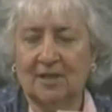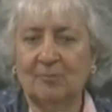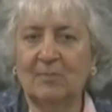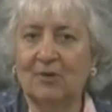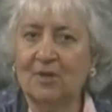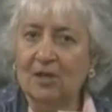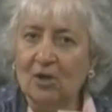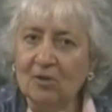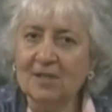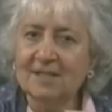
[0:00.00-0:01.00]
Mari
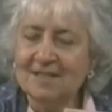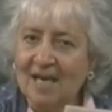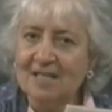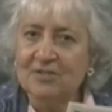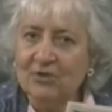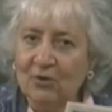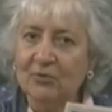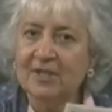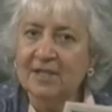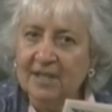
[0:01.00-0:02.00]
Loli does know
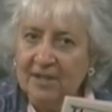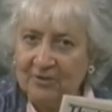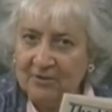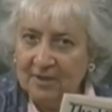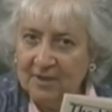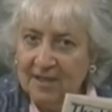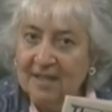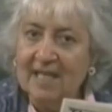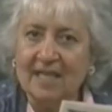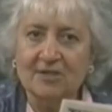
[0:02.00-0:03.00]
the year.
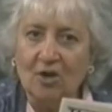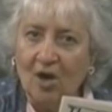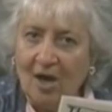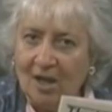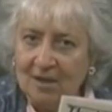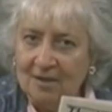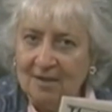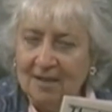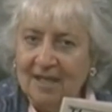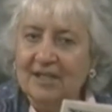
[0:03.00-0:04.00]
That's all.
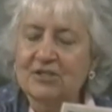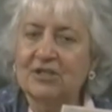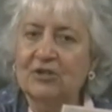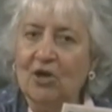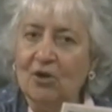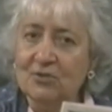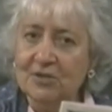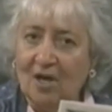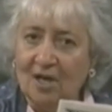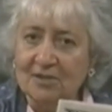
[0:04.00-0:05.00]
She knows
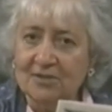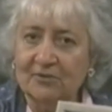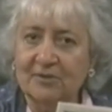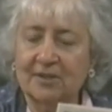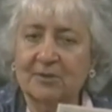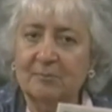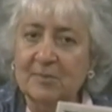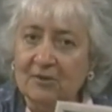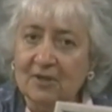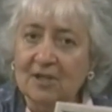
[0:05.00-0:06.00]
also that the
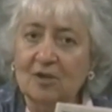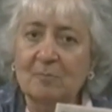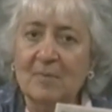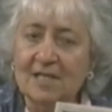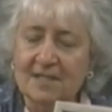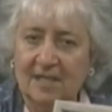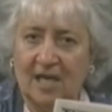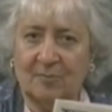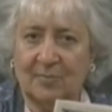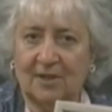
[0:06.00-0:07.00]
miracle must
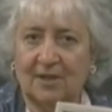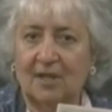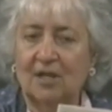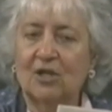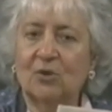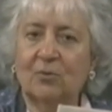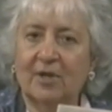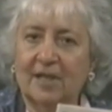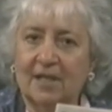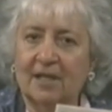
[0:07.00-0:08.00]
happen
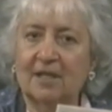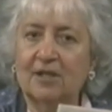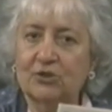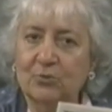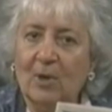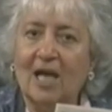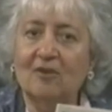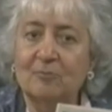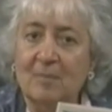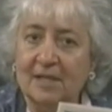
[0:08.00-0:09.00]
within
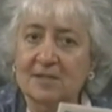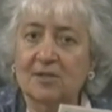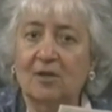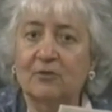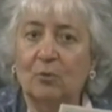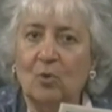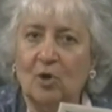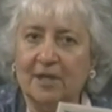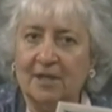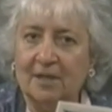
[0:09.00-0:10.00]
12 months of the
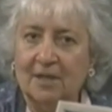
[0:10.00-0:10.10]
warning.